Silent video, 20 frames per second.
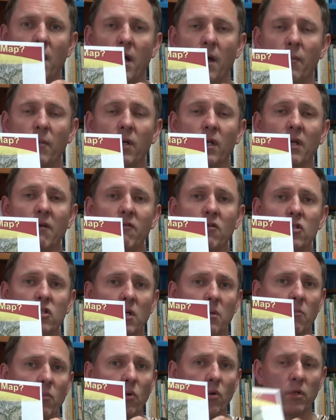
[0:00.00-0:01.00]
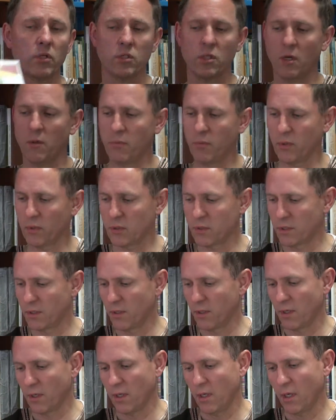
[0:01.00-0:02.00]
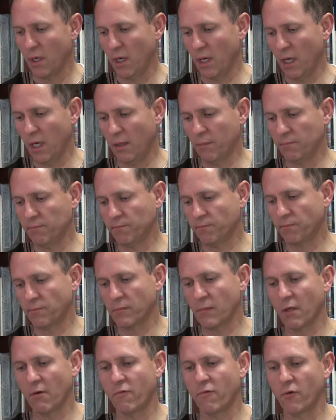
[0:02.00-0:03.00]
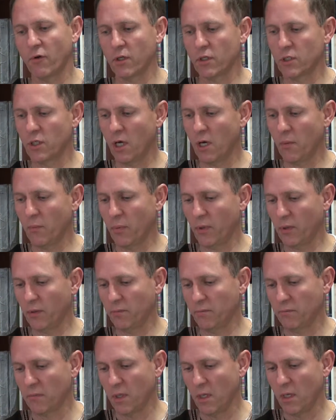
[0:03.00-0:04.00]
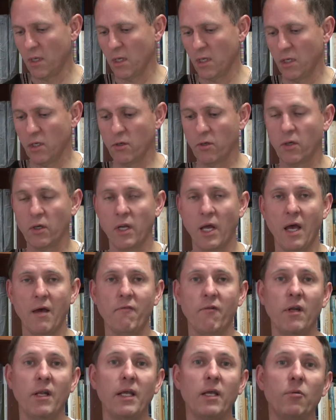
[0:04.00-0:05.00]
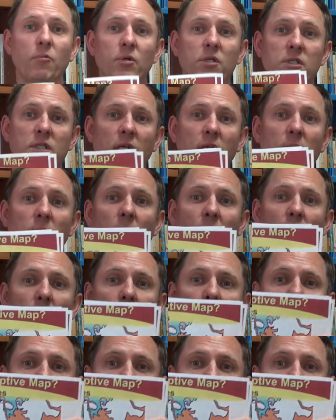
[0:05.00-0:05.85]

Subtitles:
I'm going to give you some more examples. For example, you could have a linguistic map,